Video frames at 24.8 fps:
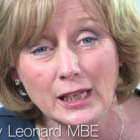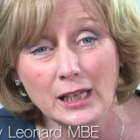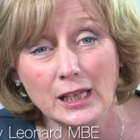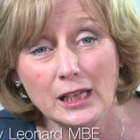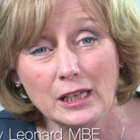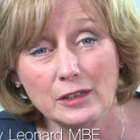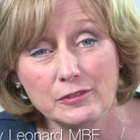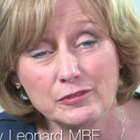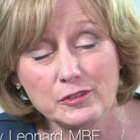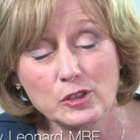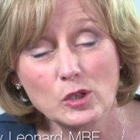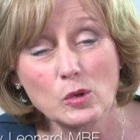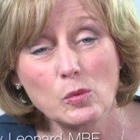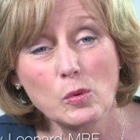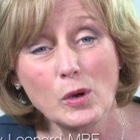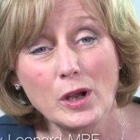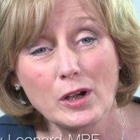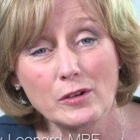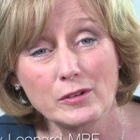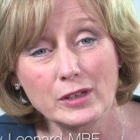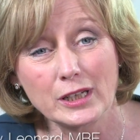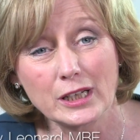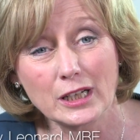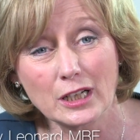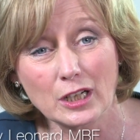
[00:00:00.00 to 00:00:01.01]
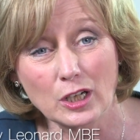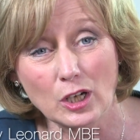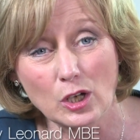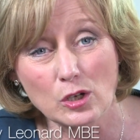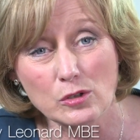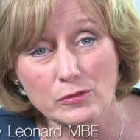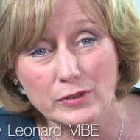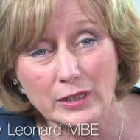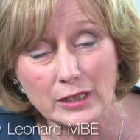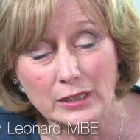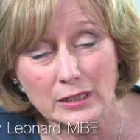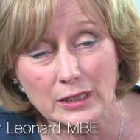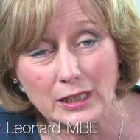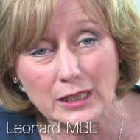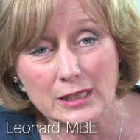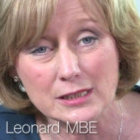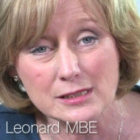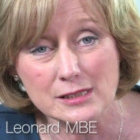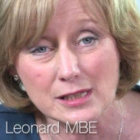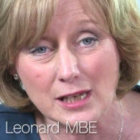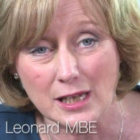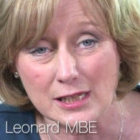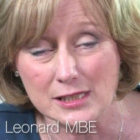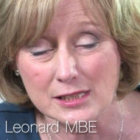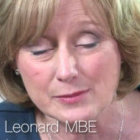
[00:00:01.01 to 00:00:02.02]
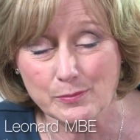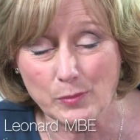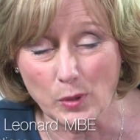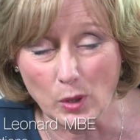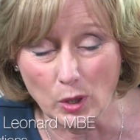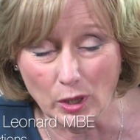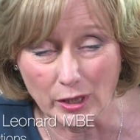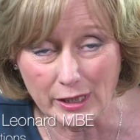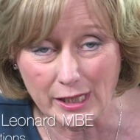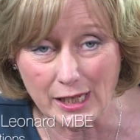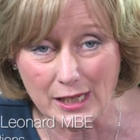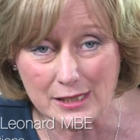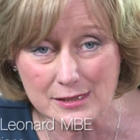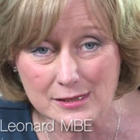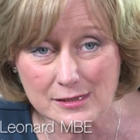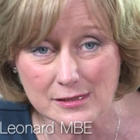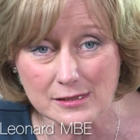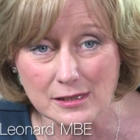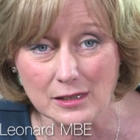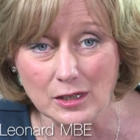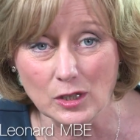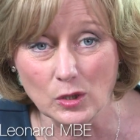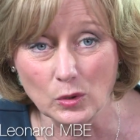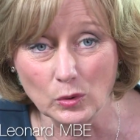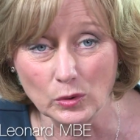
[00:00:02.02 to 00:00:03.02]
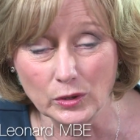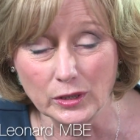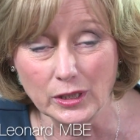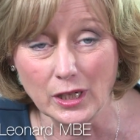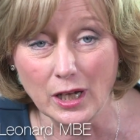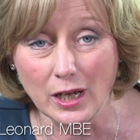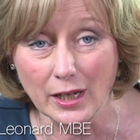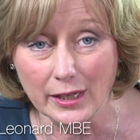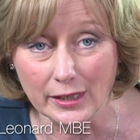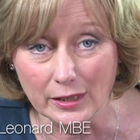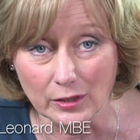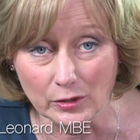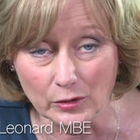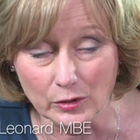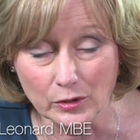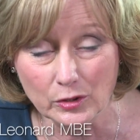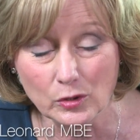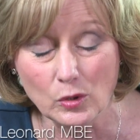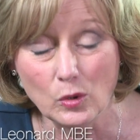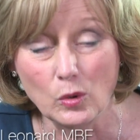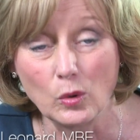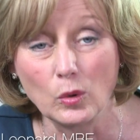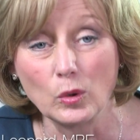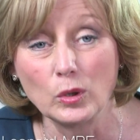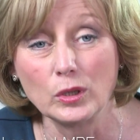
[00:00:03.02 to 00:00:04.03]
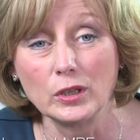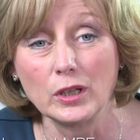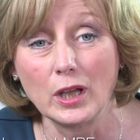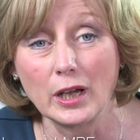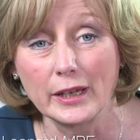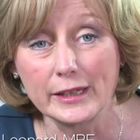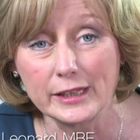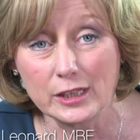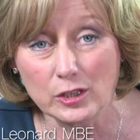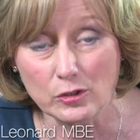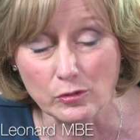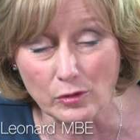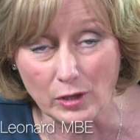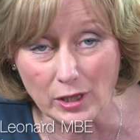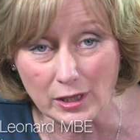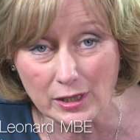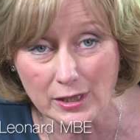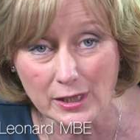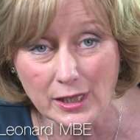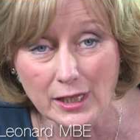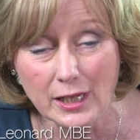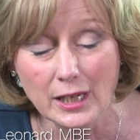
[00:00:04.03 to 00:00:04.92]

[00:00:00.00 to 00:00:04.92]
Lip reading: If you're wearing clothing that contains polyester or nylon or lycra,